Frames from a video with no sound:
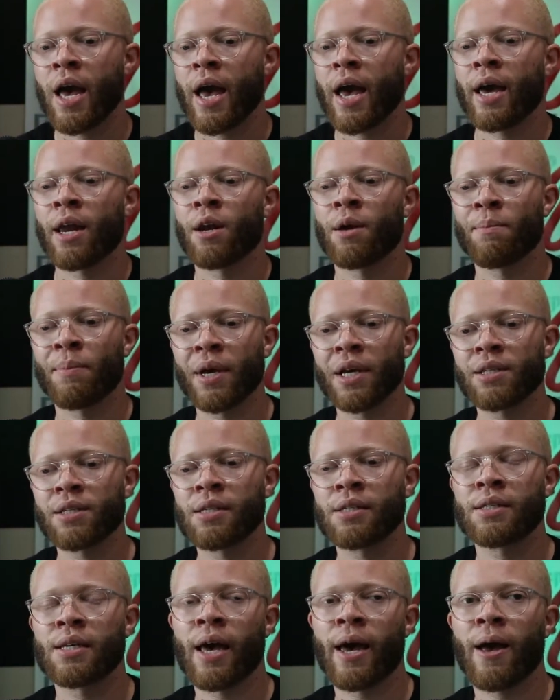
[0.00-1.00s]
And in Pixie
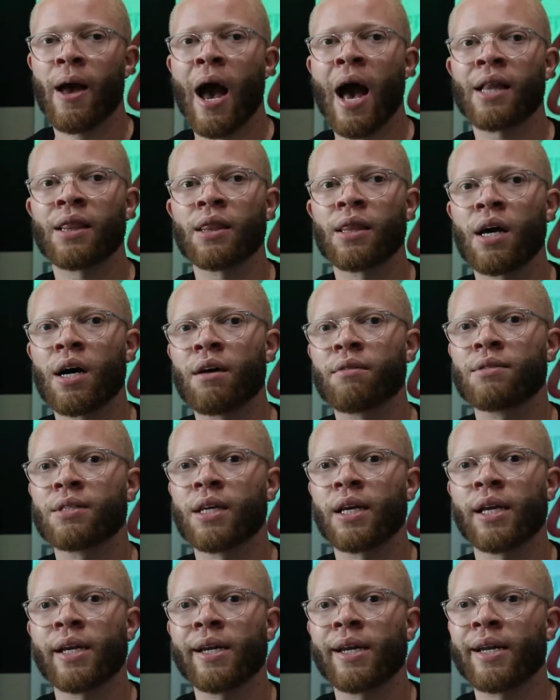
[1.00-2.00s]
Set, I love
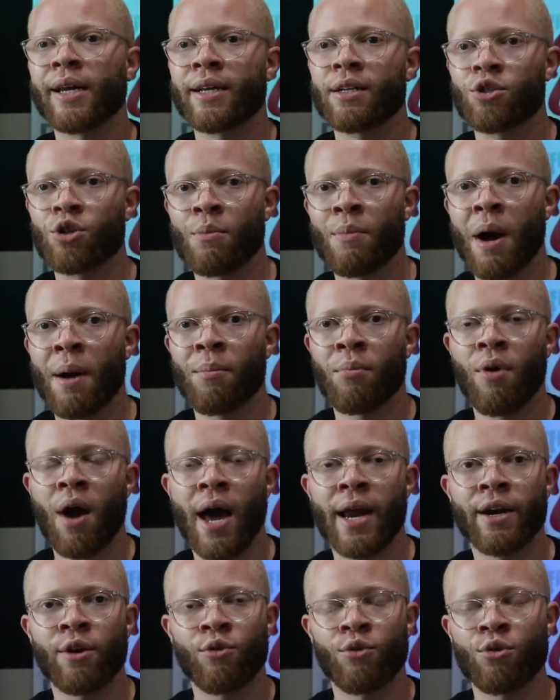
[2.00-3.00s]
sending it to my
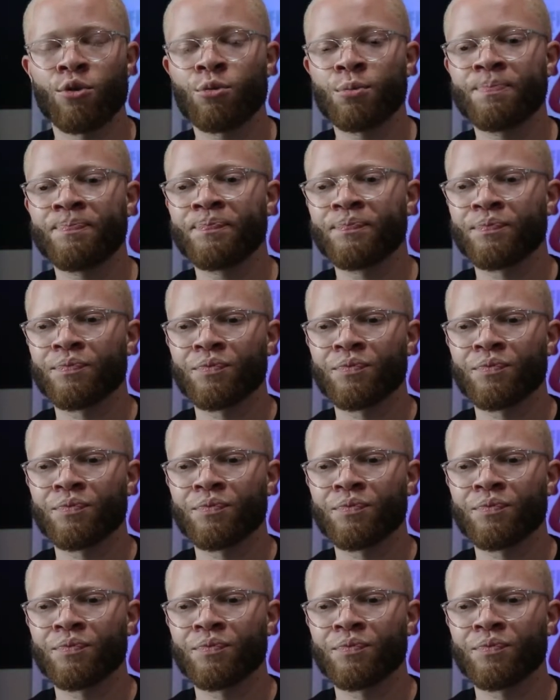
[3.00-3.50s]
bride and groom